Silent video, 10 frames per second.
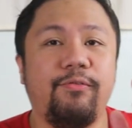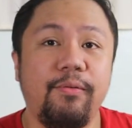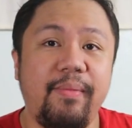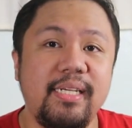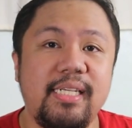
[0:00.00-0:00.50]
So
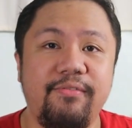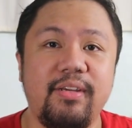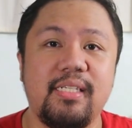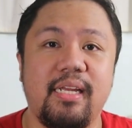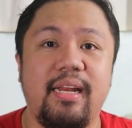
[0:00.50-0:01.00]
for my
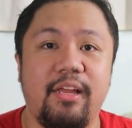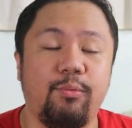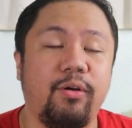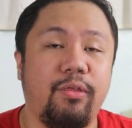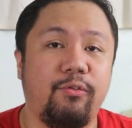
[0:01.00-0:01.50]
savings and
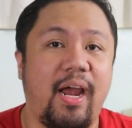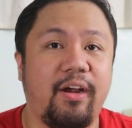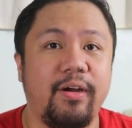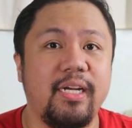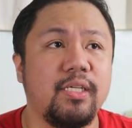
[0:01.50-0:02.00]
net worth
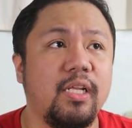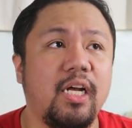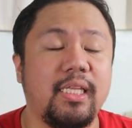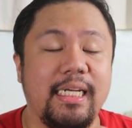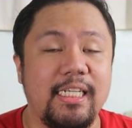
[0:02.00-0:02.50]
tracker, it's a
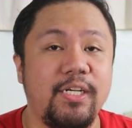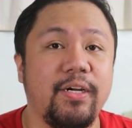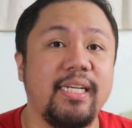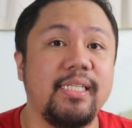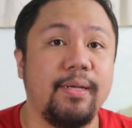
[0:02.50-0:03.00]
lot
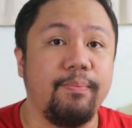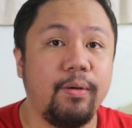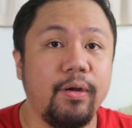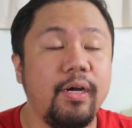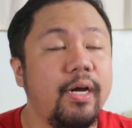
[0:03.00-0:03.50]
easier and
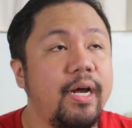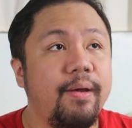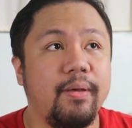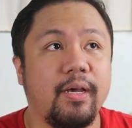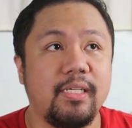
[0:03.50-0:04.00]
simpler
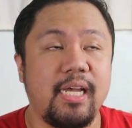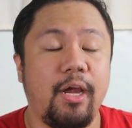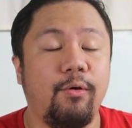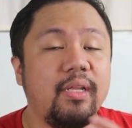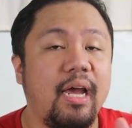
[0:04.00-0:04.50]
because
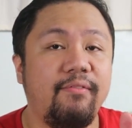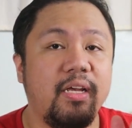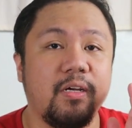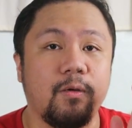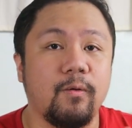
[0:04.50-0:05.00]
I only have
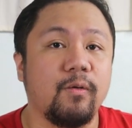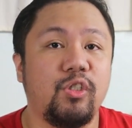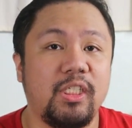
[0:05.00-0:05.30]
like a Google